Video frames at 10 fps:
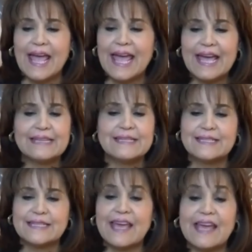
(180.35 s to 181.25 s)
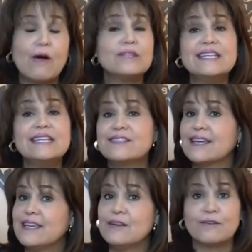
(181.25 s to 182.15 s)
And they all need
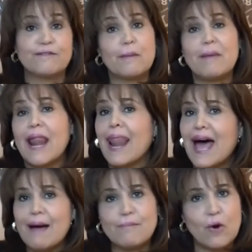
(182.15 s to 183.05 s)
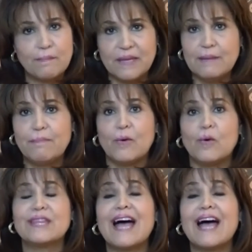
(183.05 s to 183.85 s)
to hear from a lot more people,